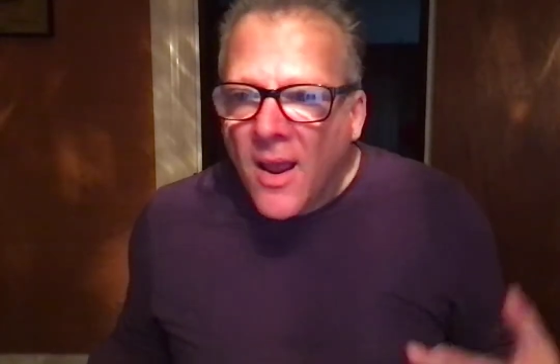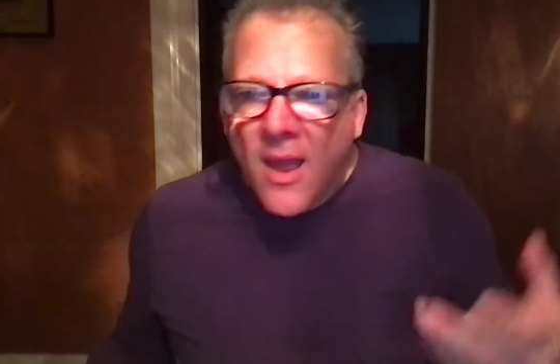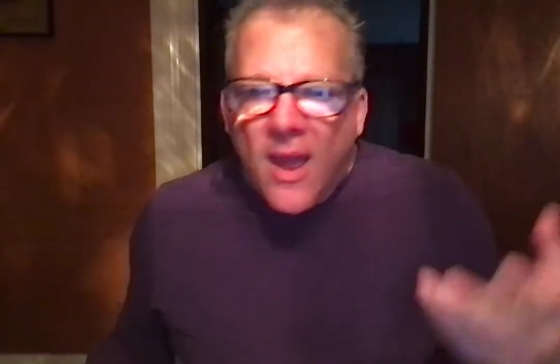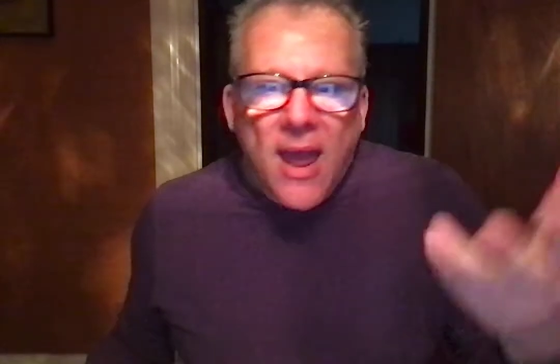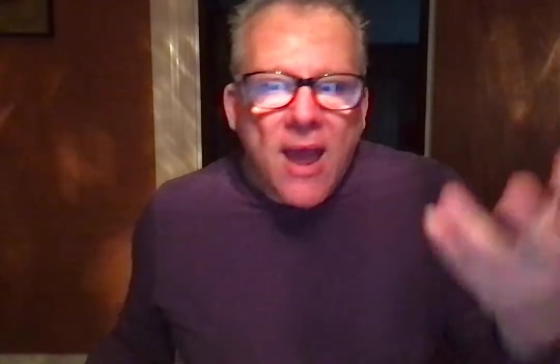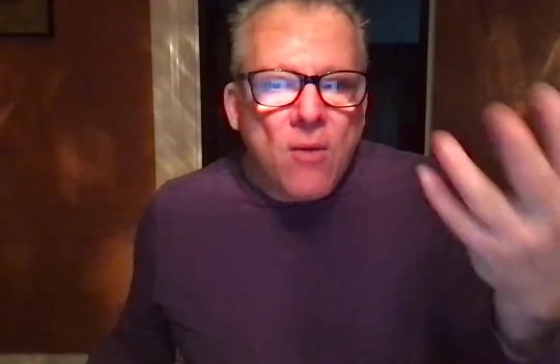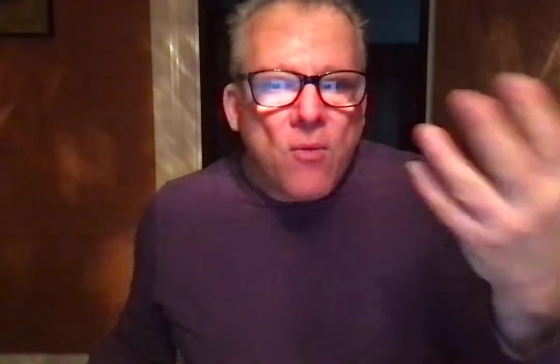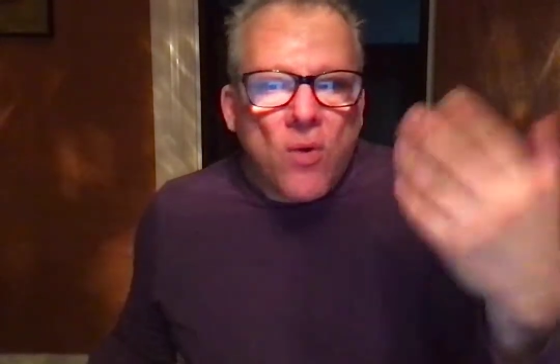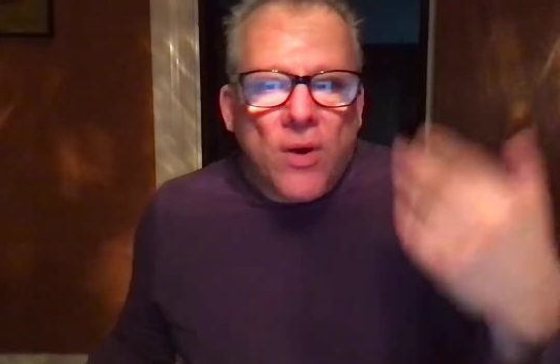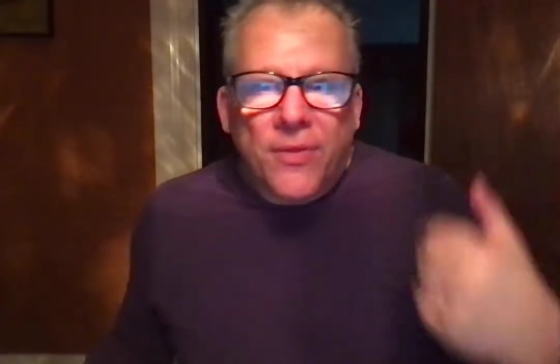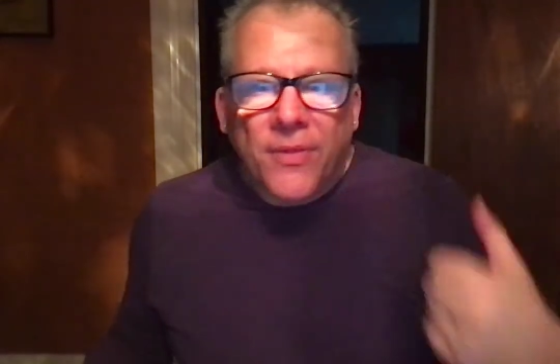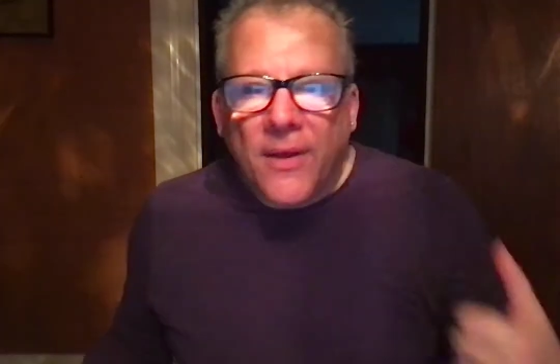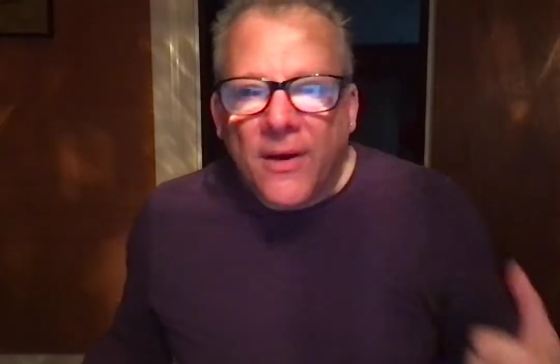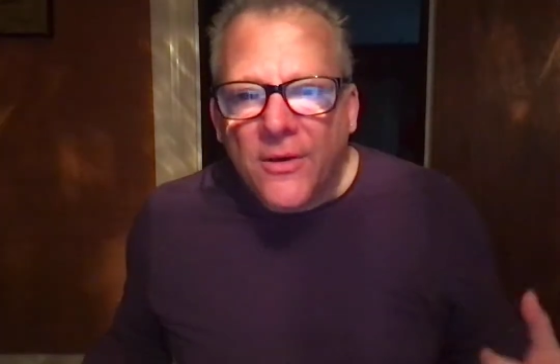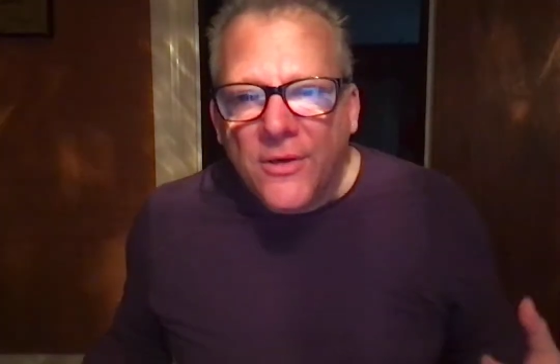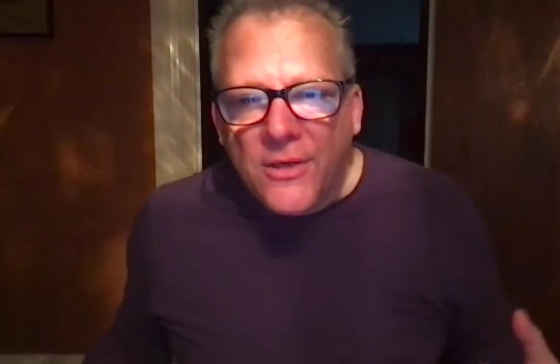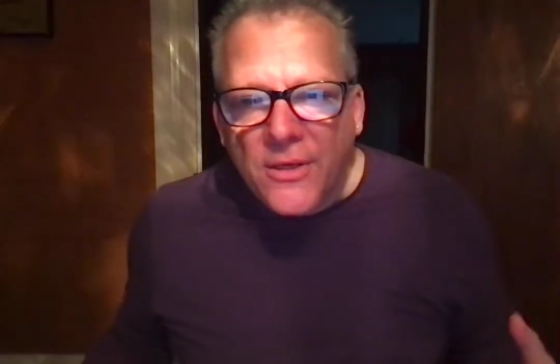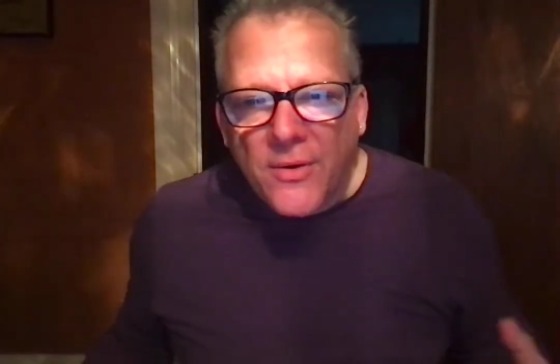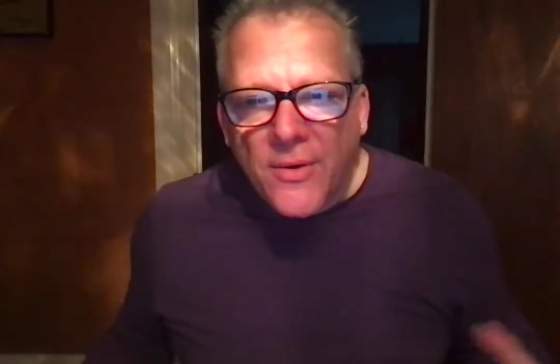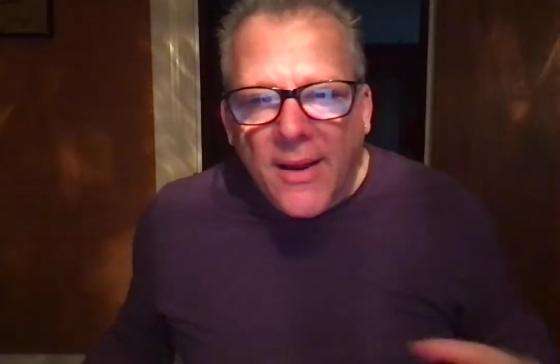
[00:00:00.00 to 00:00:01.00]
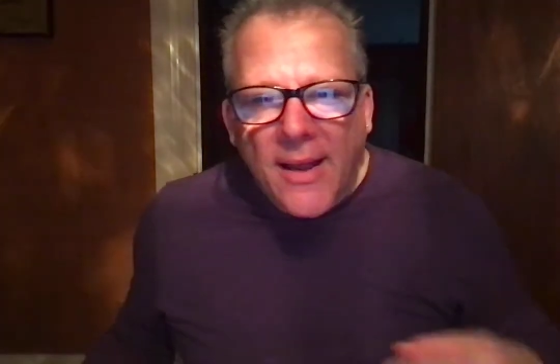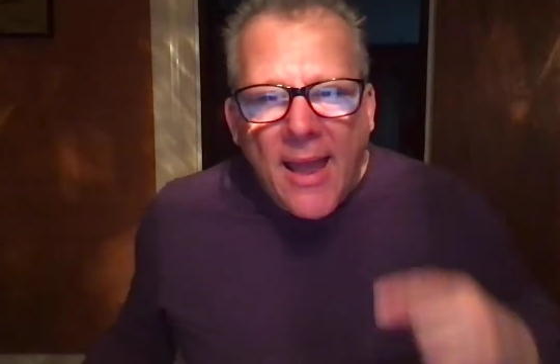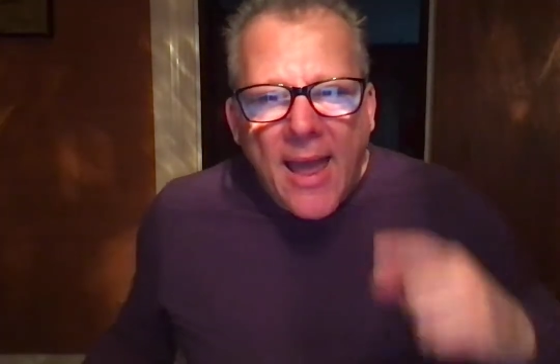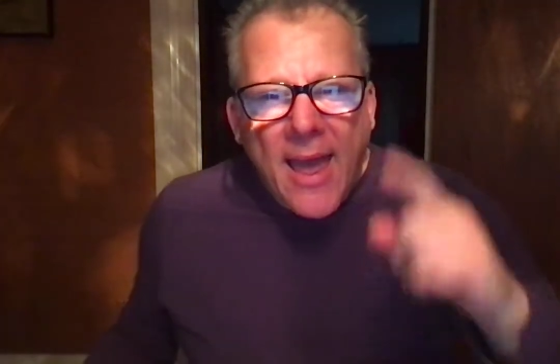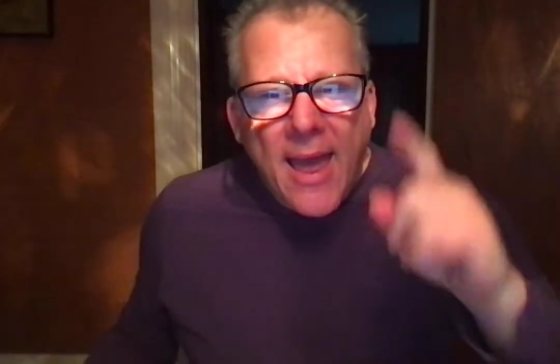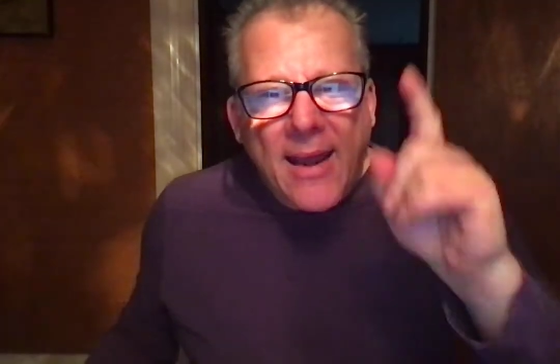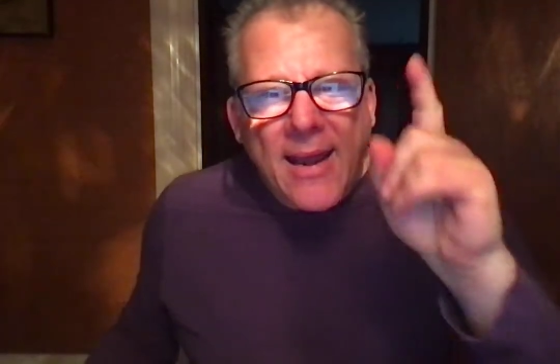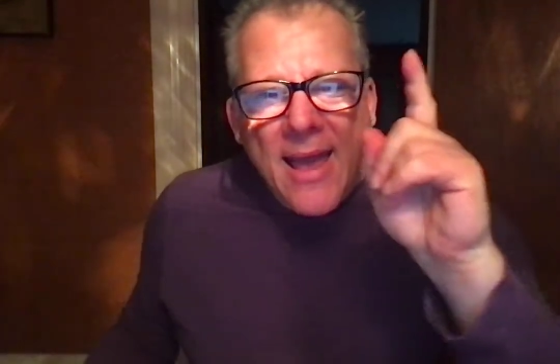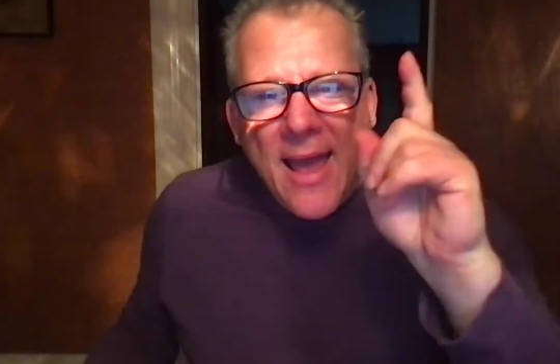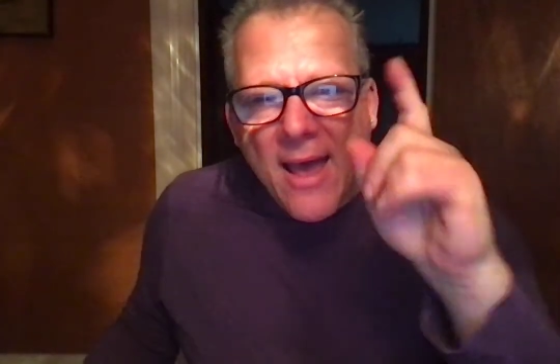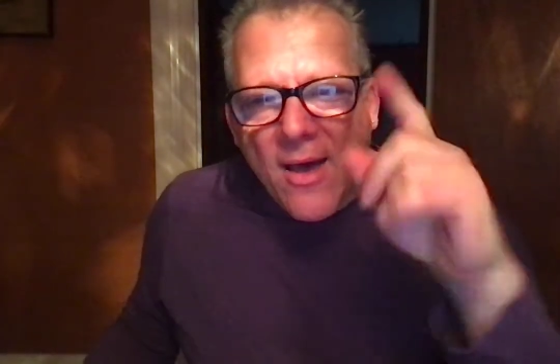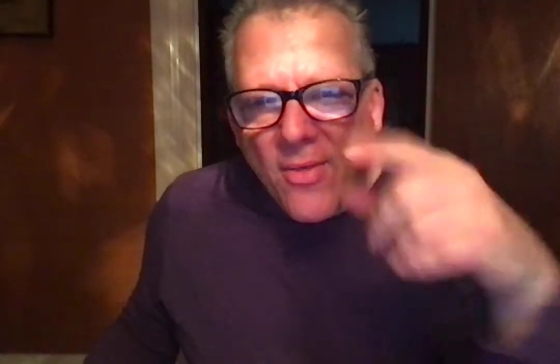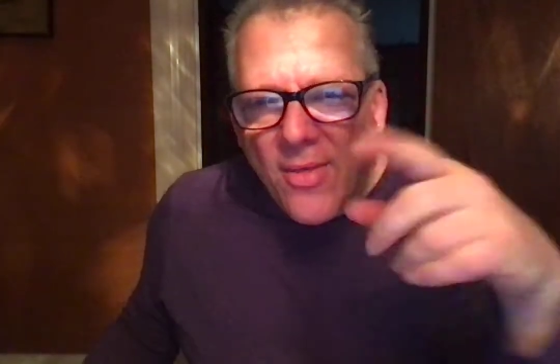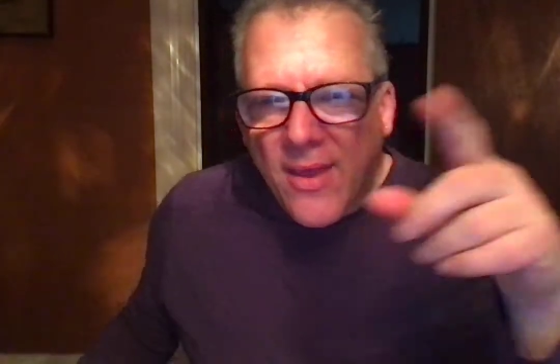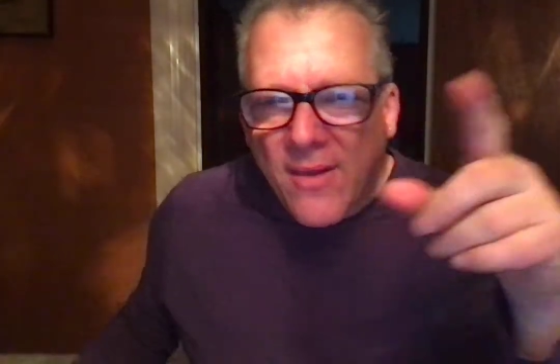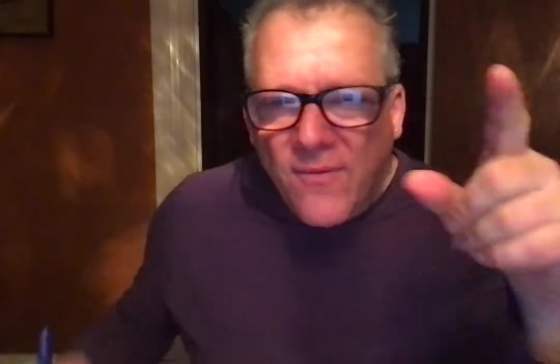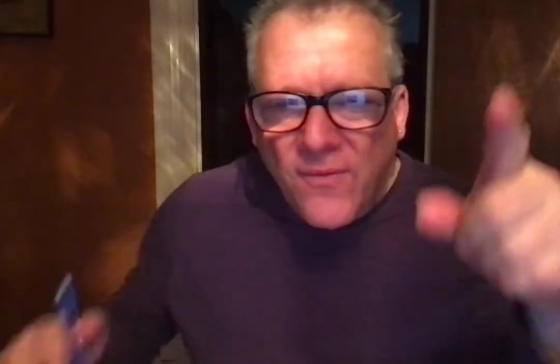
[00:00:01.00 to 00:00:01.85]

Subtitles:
and what they're doing and how they